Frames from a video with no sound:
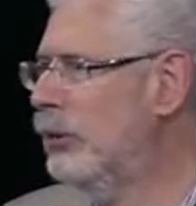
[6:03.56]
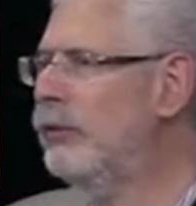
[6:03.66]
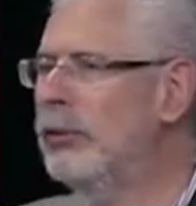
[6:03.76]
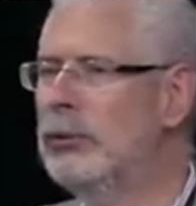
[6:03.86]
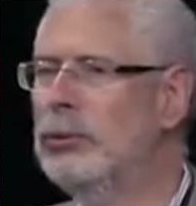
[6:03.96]

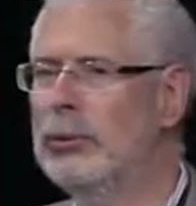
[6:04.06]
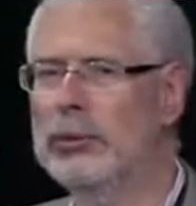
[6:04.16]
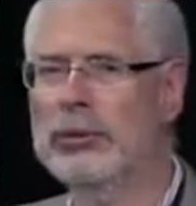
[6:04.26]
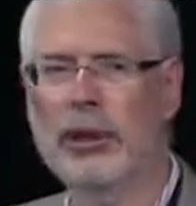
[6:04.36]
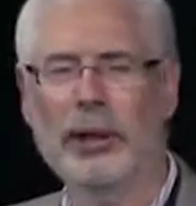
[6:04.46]
different
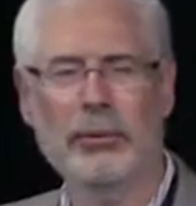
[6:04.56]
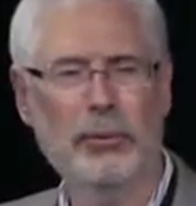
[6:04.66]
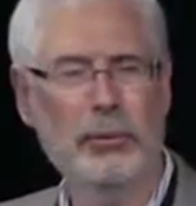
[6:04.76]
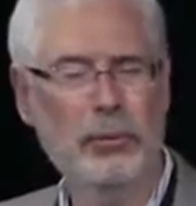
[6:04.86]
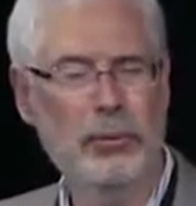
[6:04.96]
tools
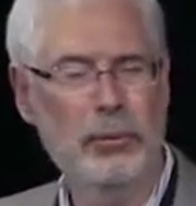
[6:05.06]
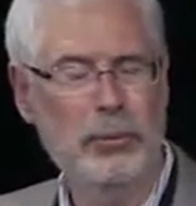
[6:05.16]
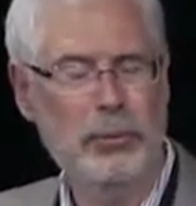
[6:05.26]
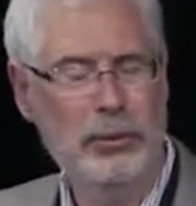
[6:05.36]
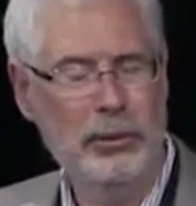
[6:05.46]

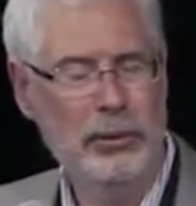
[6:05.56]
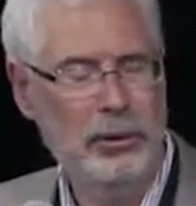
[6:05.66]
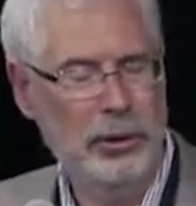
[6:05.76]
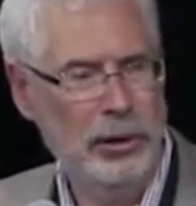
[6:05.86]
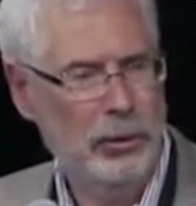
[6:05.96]

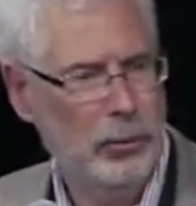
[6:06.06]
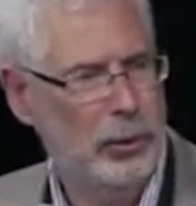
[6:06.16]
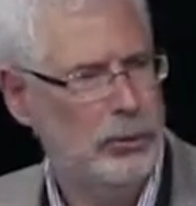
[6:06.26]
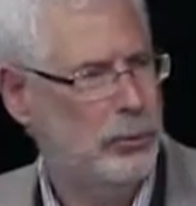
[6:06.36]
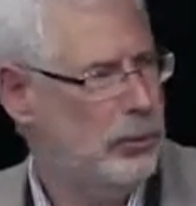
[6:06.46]
than the
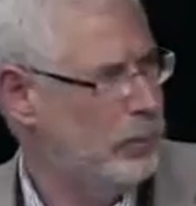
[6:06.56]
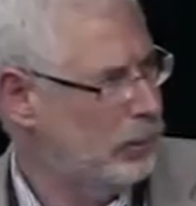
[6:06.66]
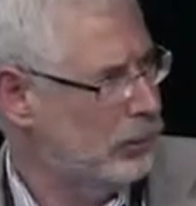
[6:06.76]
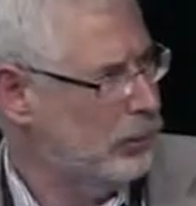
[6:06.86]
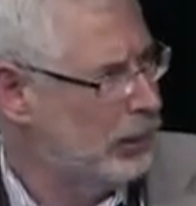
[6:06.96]
ones we
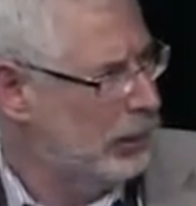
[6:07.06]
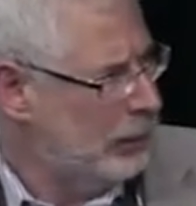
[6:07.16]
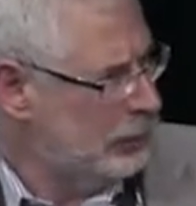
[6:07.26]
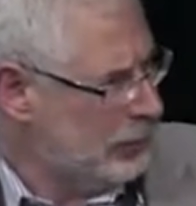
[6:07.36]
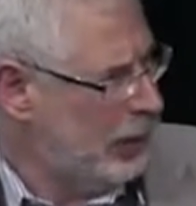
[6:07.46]
built
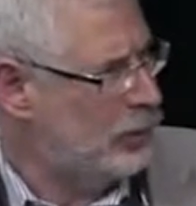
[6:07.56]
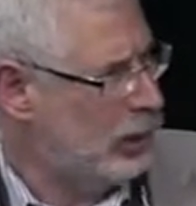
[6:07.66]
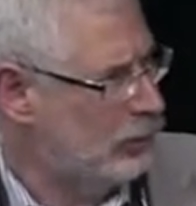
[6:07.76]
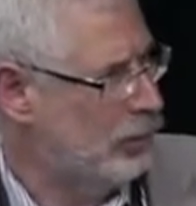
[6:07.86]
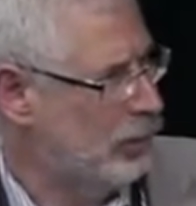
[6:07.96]
in the last
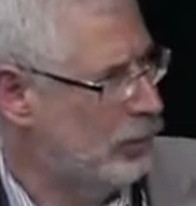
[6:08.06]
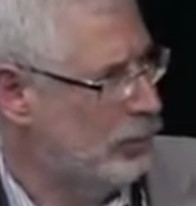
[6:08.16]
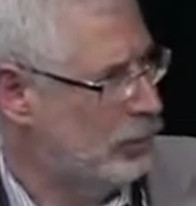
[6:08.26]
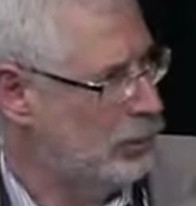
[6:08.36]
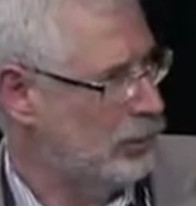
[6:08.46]
100 years
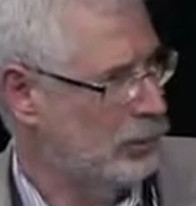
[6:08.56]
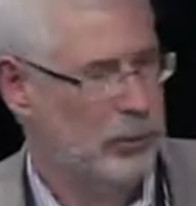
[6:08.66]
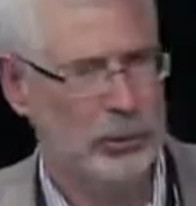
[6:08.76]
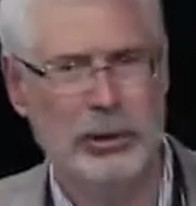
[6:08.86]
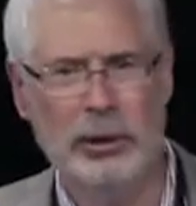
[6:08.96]
in business
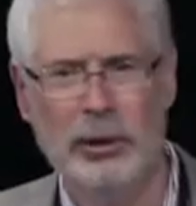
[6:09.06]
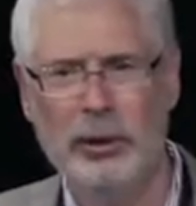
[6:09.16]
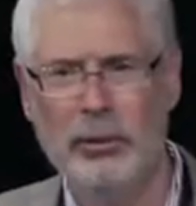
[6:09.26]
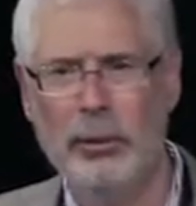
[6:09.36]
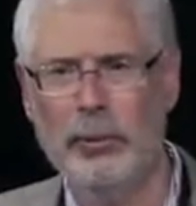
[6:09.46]
school.
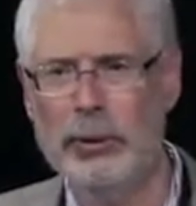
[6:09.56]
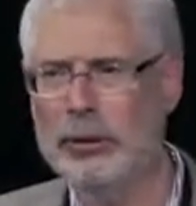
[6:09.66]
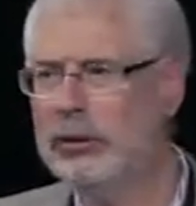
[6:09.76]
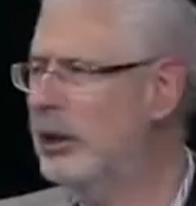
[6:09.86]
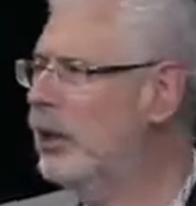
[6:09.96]
Well, we
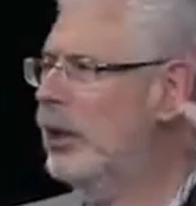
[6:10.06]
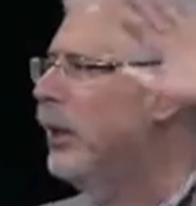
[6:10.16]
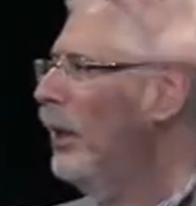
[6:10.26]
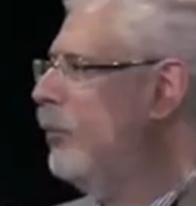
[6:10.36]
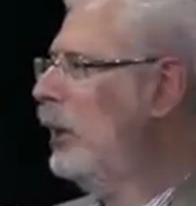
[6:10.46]
built,
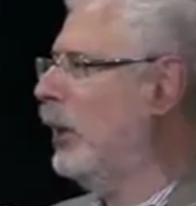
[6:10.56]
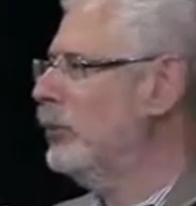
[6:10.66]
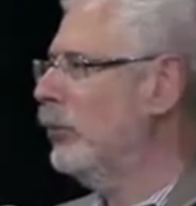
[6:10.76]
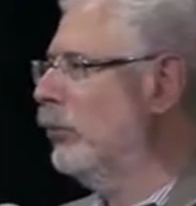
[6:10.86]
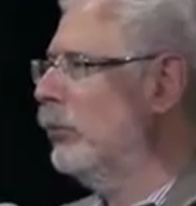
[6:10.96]
any
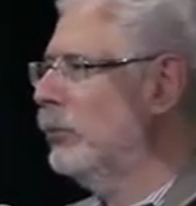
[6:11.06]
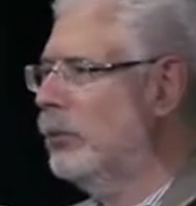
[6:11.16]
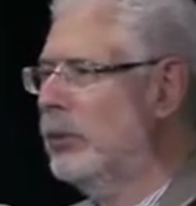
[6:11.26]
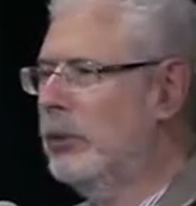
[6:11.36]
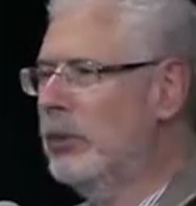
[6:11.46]
MBAs in the room?
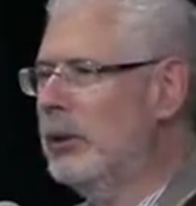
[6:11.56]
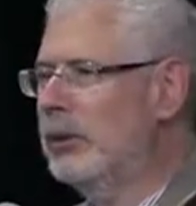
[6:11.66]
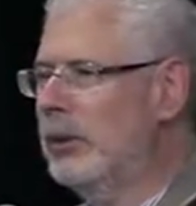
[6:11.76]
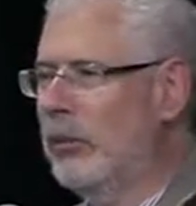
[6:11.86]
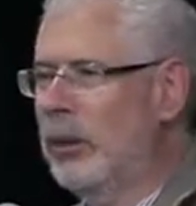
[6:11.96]
You could admit
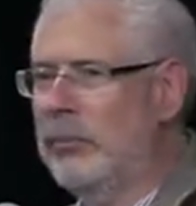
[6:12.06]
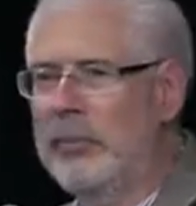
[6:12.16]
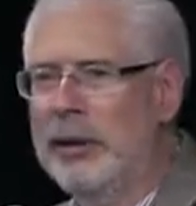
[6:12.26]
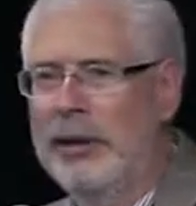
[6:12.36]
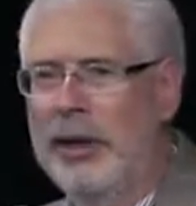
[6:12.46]
it, come on.
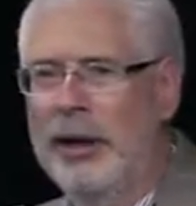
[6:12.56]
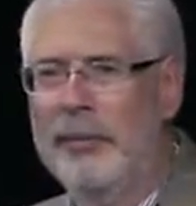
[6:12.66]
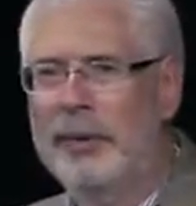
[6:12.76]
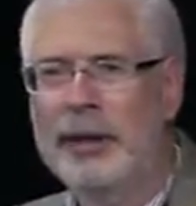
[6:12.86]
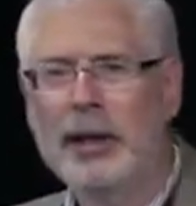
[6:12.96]
All
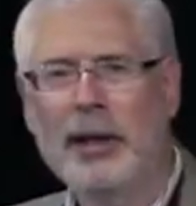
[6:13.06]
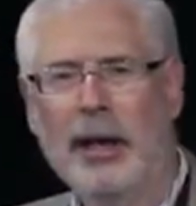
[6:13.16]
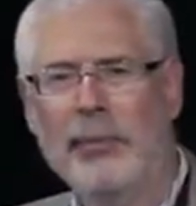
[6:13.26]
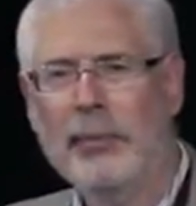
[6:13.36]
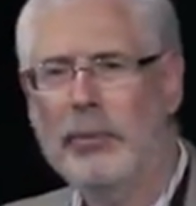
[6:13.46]

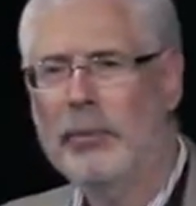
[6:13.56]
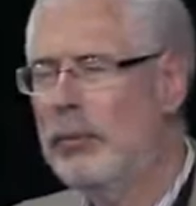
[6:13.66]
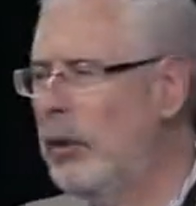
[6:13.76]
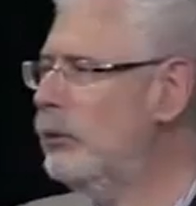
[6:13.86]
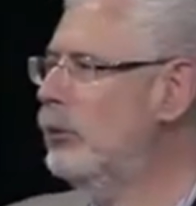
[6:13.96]
right.
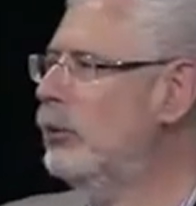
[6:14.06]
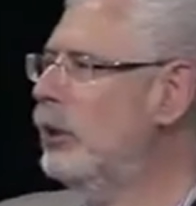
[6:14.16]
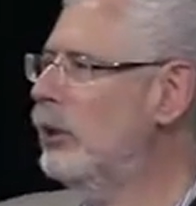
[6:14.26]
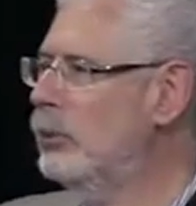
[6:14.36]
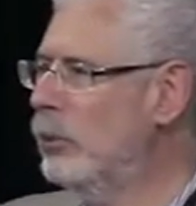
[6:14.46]
What you
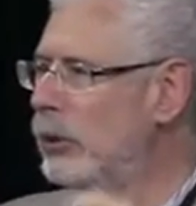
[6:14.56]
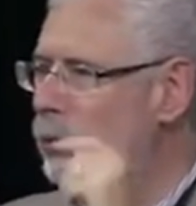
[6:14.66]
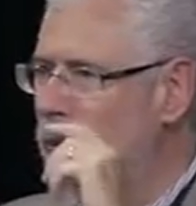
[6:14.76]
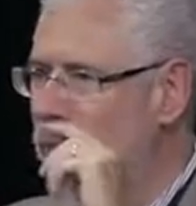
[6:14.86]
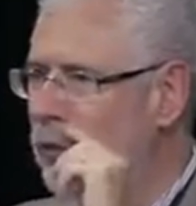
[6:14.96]
did is went
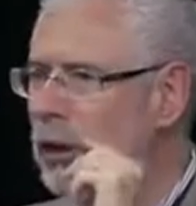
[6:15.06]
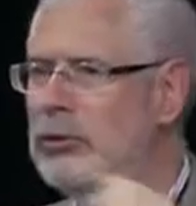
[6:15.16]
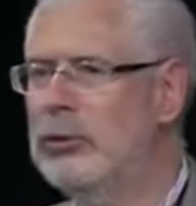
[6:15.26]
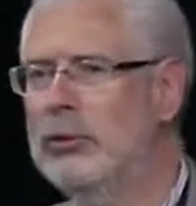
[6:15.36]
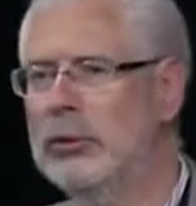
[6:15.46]
to a great
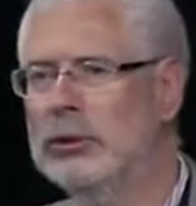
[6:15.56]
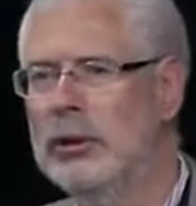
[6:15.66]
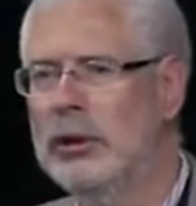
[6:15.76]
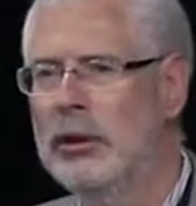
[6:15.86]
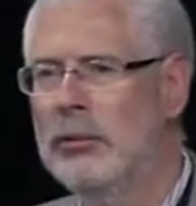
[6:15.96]
school
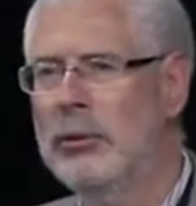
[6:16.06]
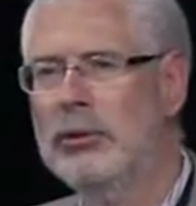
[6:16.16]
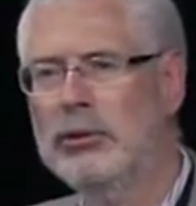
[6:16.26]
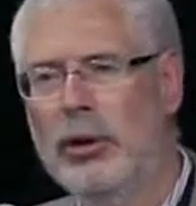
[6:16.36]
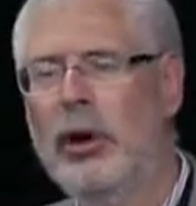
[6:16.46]

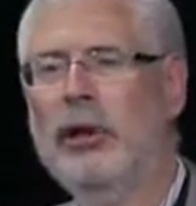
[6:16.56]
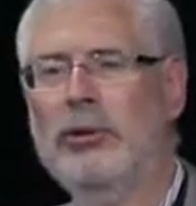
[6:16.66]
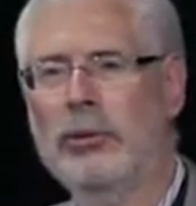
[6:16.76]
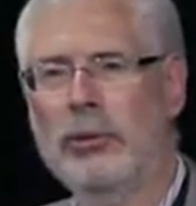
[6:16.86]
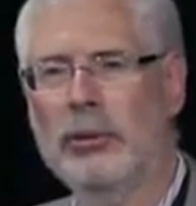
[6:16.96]
which taught
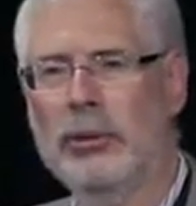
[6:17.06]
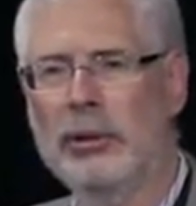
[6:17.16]
you